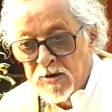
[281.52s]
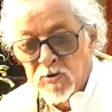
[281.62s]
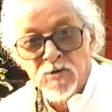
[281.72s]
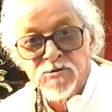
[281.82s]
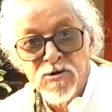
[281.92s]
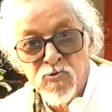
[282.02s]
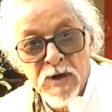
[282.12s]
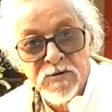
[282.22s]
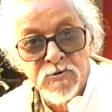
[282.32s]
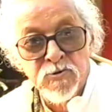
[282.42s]
come across
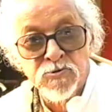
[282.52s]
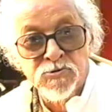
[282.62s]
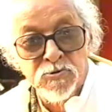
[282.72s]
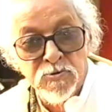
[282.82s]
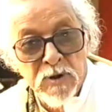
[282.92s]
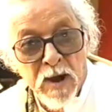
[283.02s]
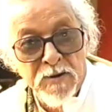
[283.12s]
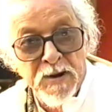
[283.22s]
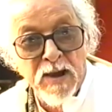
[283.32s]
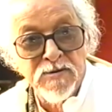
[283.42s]
new attitudes to
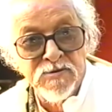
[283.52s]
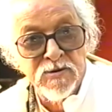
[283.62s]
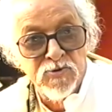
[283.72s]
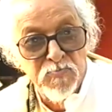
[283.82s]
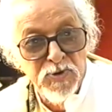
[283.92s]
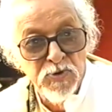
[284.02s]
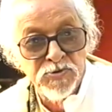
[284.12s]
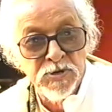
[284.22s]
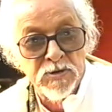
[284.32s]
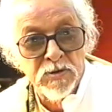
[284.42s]
dancing, to
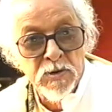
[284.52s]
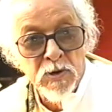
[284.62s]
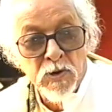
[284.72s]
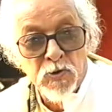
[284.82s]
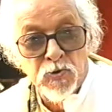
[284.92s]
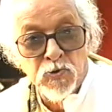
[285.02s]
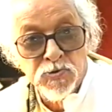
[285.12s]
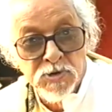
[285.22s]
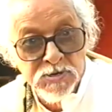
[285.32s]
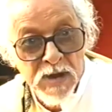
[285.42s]
music,
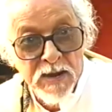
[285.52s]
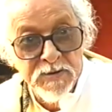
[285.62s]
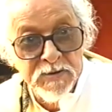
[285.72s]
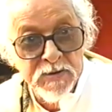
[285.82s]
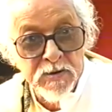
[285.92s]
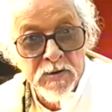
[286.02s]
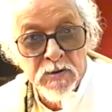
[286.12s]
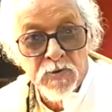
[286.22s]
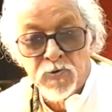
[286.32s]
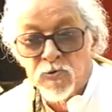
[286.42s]
to society,
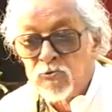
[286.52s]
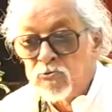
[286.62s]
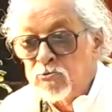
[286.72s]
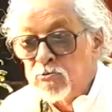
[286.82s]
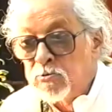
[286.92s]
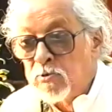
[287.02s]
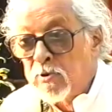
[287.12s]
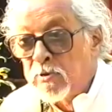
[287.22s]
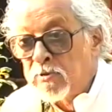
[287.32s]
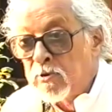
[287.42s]
to
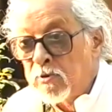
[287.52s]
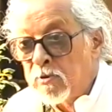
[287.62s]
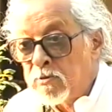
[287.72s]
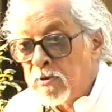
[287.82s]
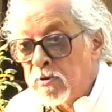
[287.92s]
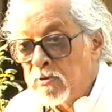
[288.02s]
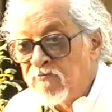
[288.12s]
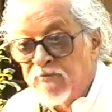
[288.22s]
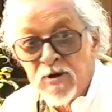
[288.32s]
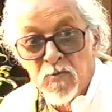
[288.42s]
the
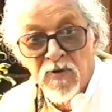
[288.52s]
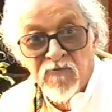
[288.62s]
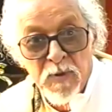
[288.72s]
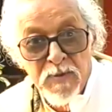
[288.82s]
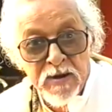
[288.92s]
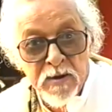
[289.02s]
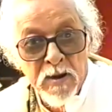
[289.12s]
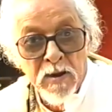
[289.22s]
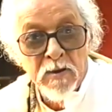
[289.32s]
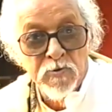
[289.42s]
freedom of
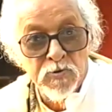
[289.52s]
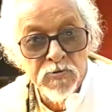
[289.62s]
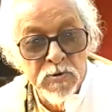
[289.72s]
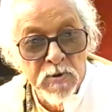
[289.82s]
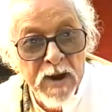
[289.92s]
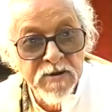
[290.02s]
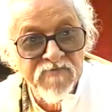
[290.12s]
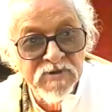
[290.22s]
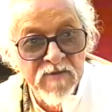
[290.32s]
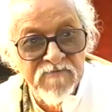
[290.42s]
women, to the
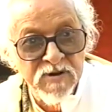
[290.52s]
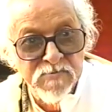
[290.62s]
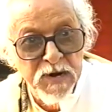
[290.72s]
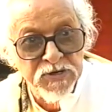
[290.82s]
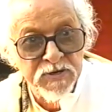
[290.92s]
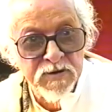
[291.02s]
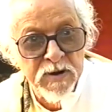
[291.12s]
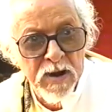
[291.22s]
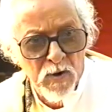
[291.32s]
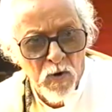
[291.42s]
right of
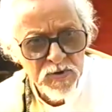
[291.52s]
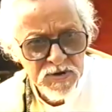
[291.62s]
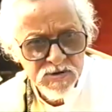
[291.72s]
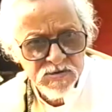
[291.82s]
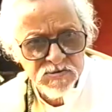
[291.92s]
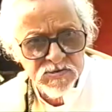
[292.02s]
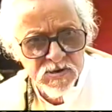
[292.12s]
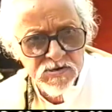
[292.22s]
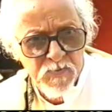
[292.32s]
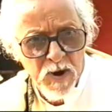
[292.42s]
self-expression, and all
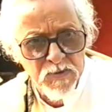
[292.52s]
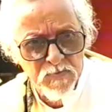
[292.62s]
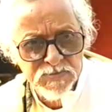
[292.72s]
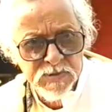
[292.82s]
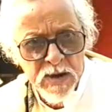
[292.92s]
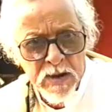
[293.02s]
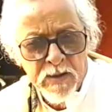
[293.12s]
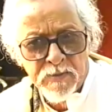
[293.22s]
these problems